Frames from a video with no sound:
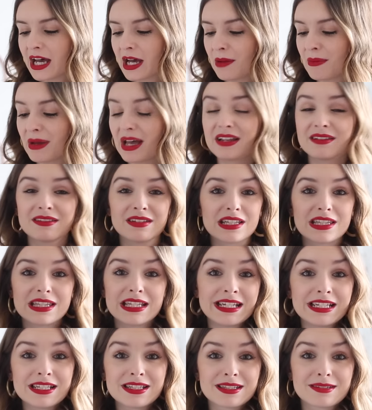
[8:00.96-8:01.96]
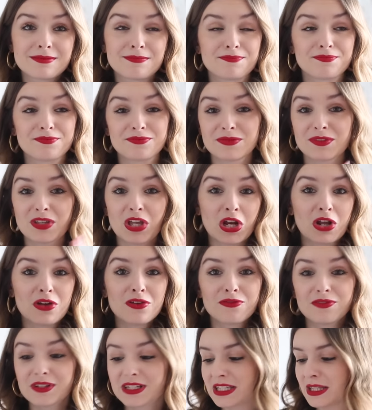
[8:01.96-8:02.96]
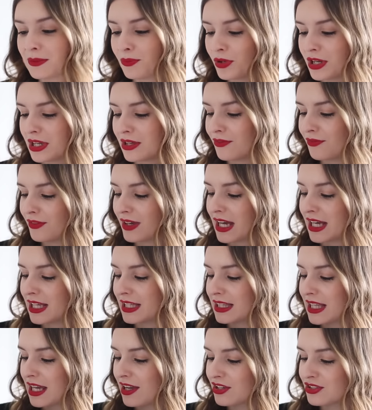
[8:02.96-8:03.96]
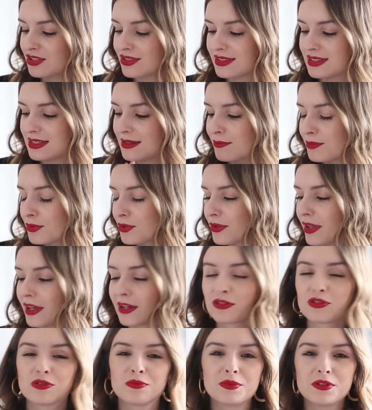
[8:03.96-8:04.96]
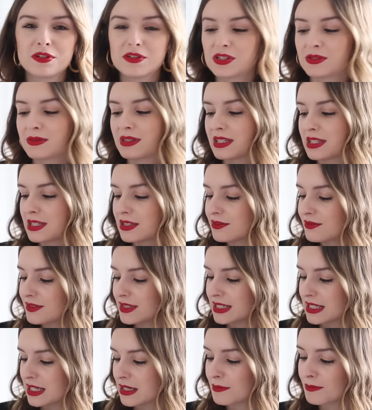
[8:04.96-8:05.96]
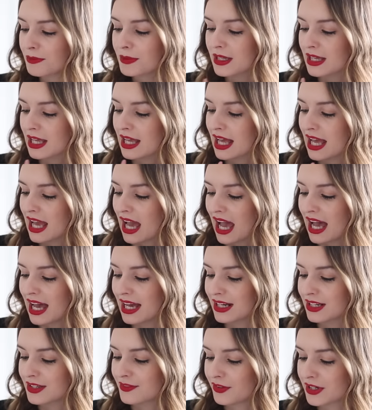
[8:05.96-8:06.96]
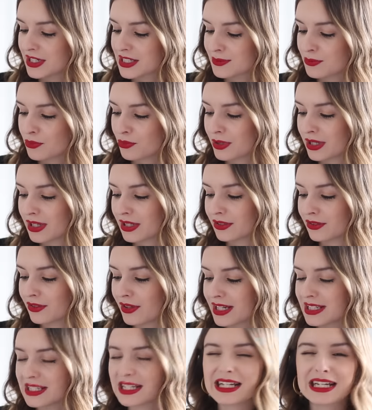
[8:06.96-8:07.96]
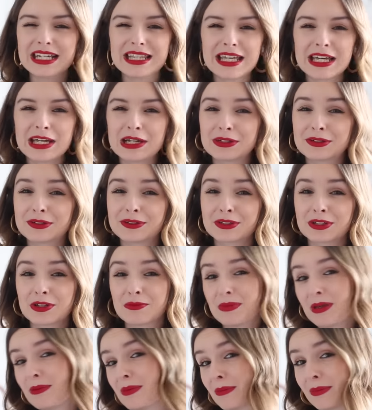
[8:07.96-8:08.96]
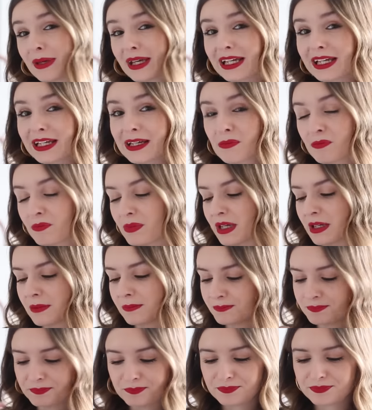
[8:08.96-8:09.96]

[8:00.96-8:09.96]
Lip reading: and these, you know, fitted the brief. And they are just simple ankle boots with a silver zip and a very small heel. Ideally the heel could be a bit bigger, but